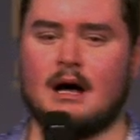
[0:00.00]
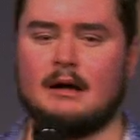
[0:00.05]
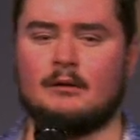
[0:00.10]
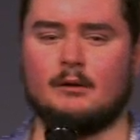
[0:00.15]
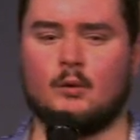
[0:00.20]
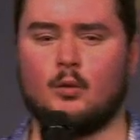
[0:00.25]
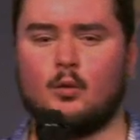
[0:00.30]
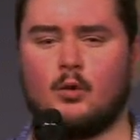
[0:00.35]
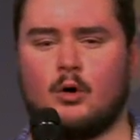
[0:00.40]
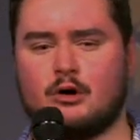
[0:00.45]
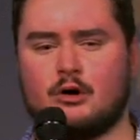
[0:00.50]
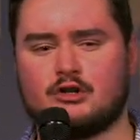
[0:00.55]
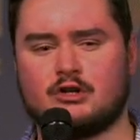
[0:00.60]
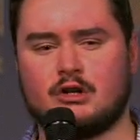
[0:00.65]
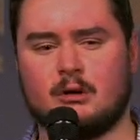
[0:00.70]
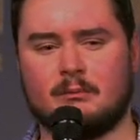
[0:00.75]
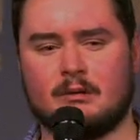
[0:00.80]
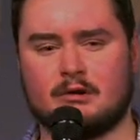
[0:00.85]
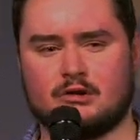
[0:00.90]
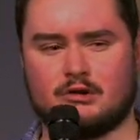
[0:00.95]
The
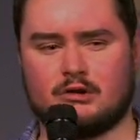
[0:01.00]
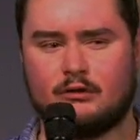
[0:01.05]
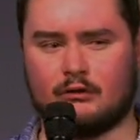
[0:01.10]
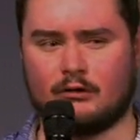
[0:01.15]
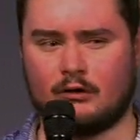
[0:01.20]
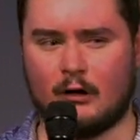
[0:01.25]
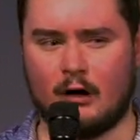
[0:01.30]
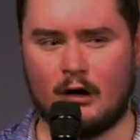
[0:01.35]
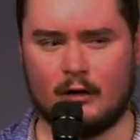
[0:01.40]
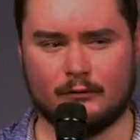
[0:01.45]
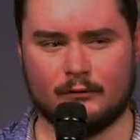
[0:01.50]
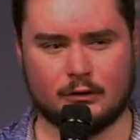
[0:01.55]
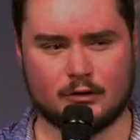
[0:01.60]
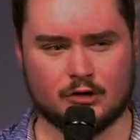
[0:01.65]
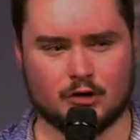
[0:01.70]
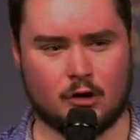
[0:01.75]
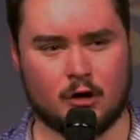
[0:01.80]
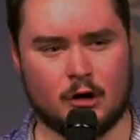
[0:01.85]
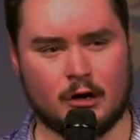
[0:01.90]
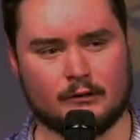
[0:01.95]
worship is just off the
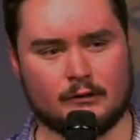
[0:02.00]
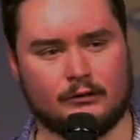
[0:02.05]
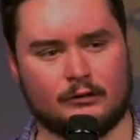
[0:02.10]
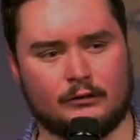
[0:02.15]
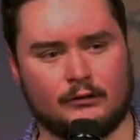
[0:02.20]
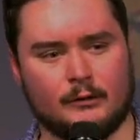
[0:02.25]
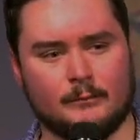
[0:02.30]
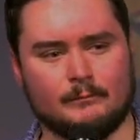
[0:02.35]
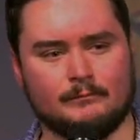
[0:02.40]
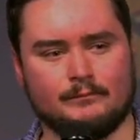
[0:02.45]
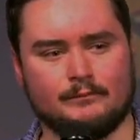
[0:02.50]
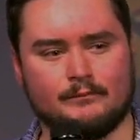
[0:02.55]
charts.